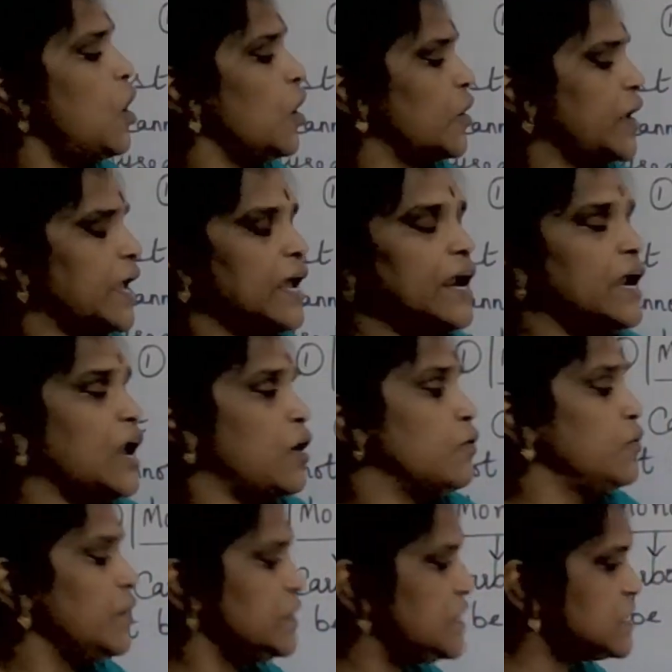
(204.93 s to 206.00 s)
Okay,
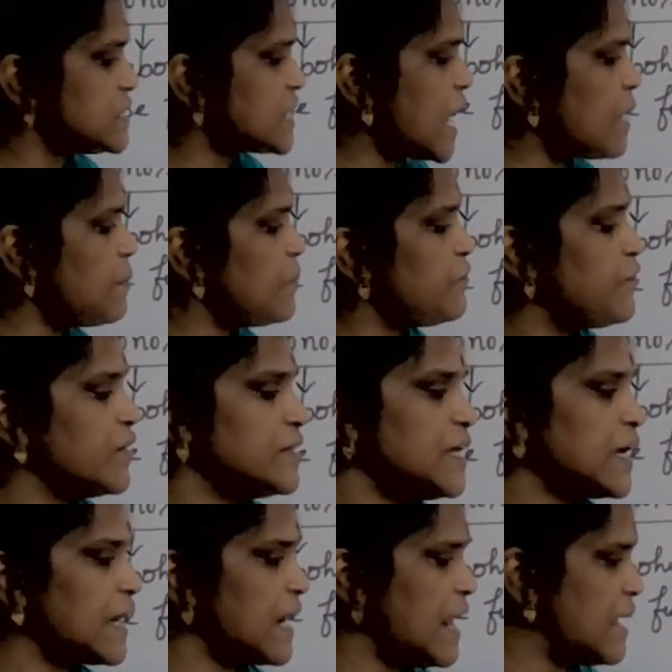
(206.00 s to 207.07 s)
now this can be further